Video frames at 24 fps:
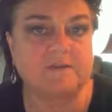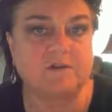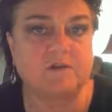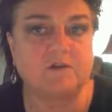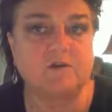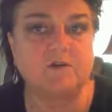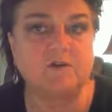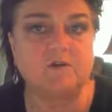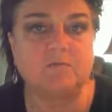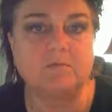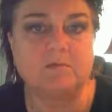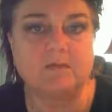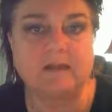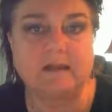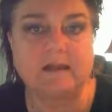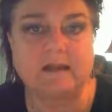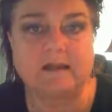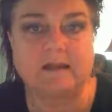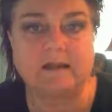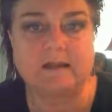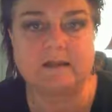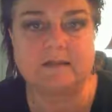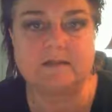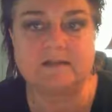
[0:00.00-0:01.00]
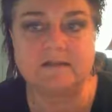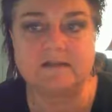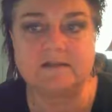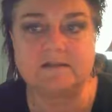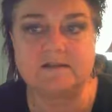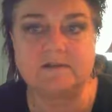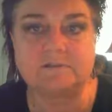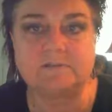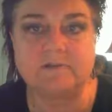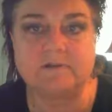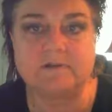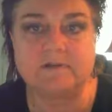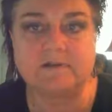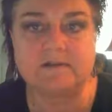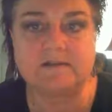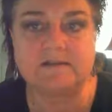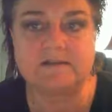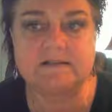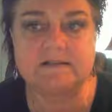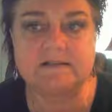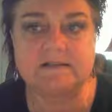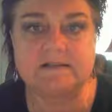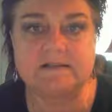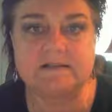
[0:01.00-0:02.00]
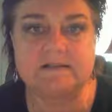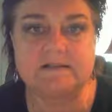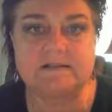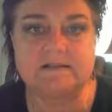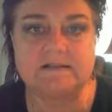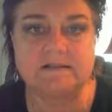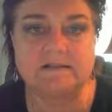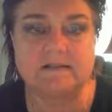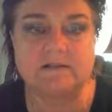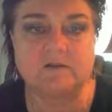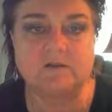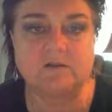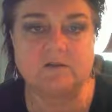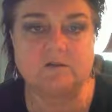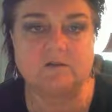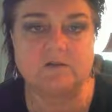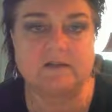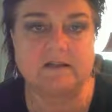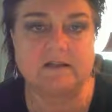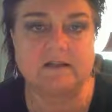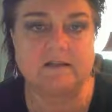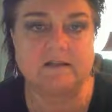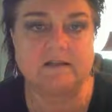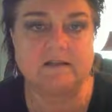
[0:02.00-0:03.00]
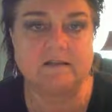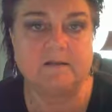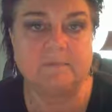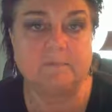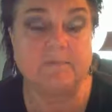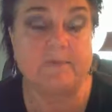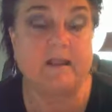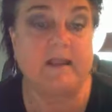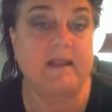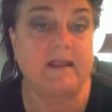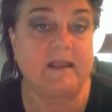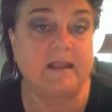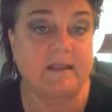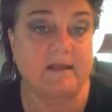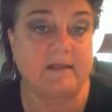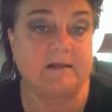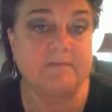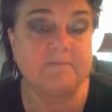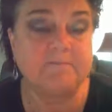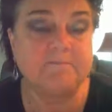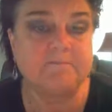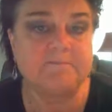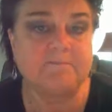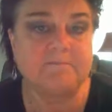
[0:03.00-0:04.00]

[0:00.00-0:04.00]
accumulating experiences, including pain.